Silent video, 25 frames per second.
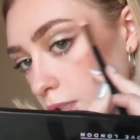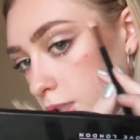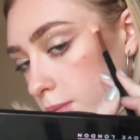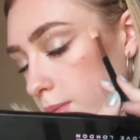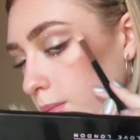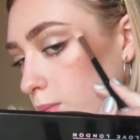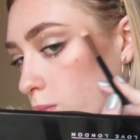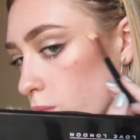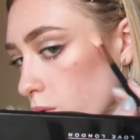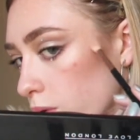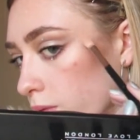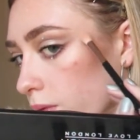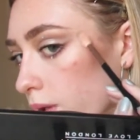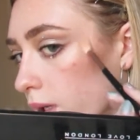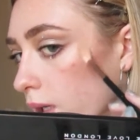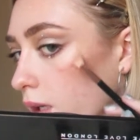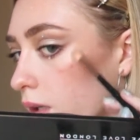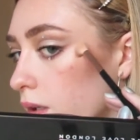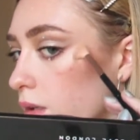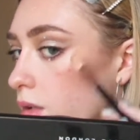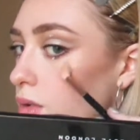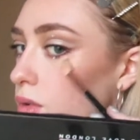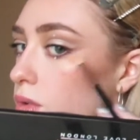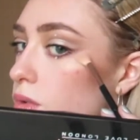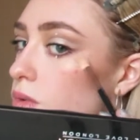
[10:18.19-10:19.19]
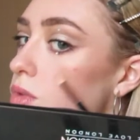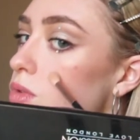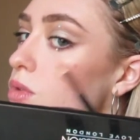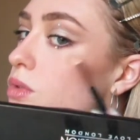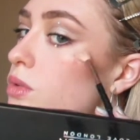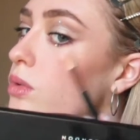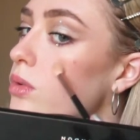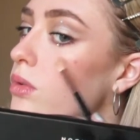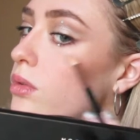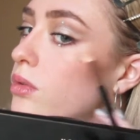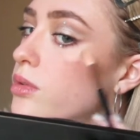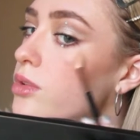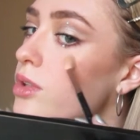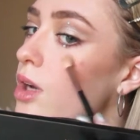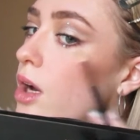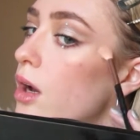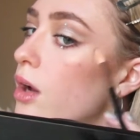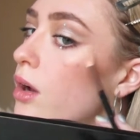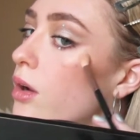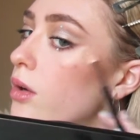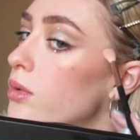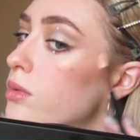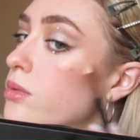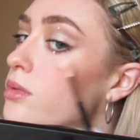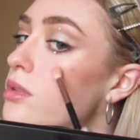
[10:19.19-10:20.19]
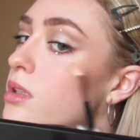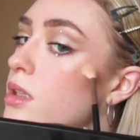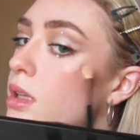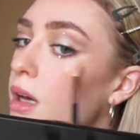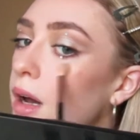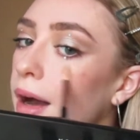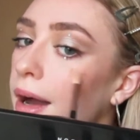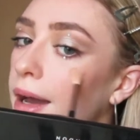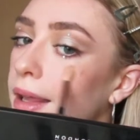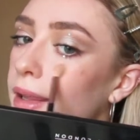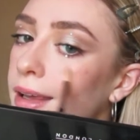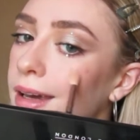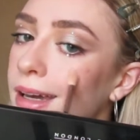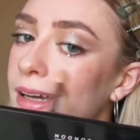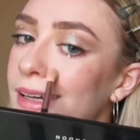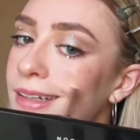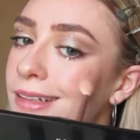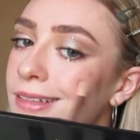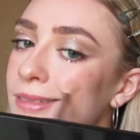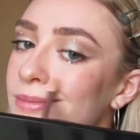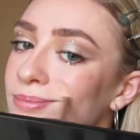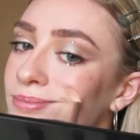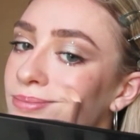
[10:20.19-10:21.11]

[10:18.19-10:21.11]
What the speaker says: to be more of like a neutral tone to the highlight